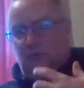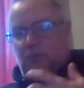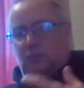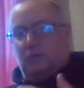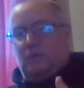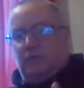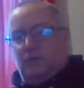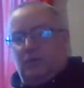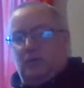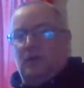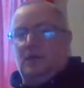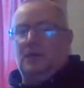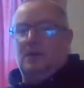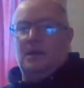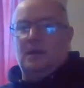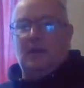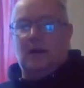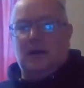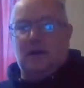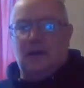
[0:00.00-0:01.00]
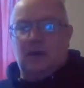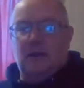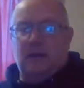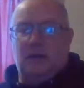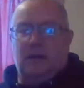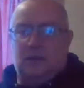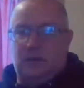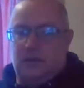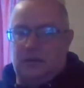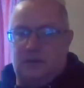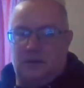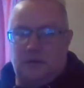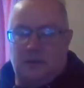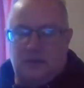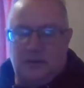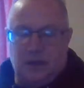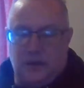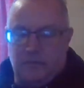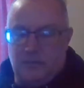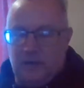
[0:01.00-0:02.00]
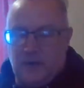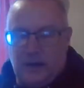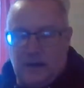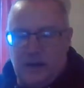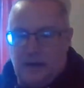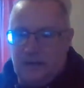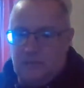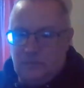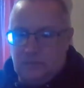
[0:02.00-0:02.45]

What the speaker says: covered and you can keep dry.